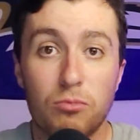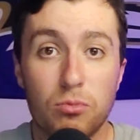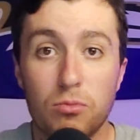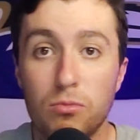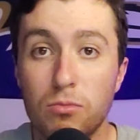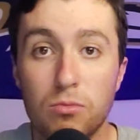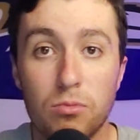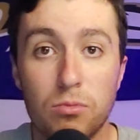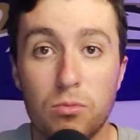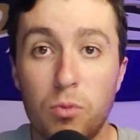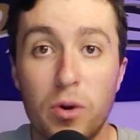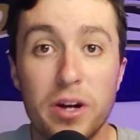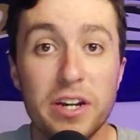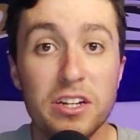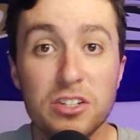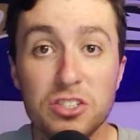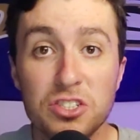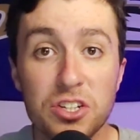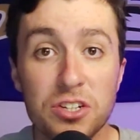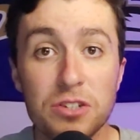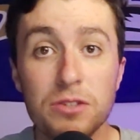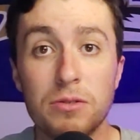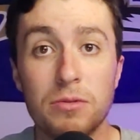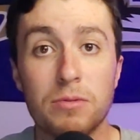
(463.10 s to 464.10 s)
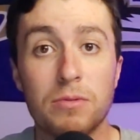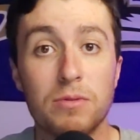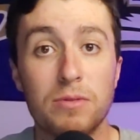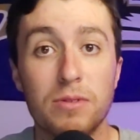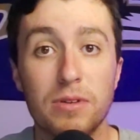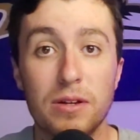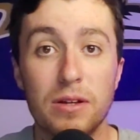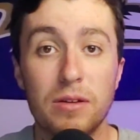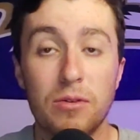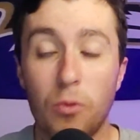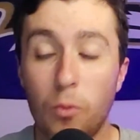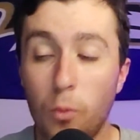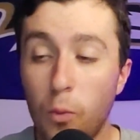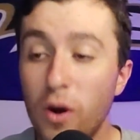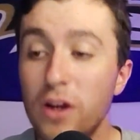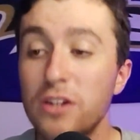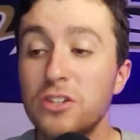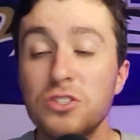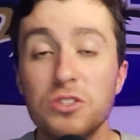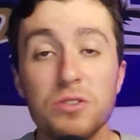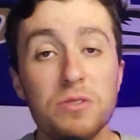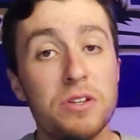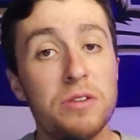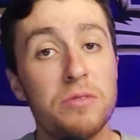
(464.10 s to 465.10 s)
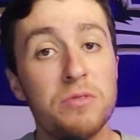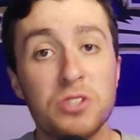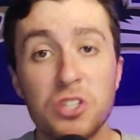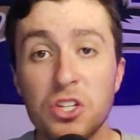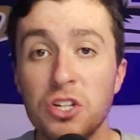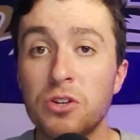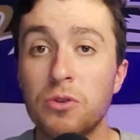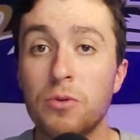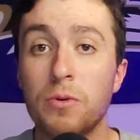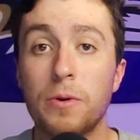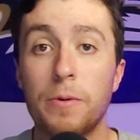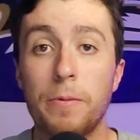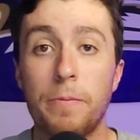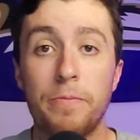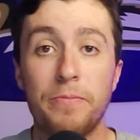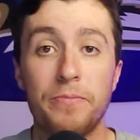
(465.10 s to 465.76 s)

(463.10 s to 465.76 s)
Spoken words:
What do you do? What do you do?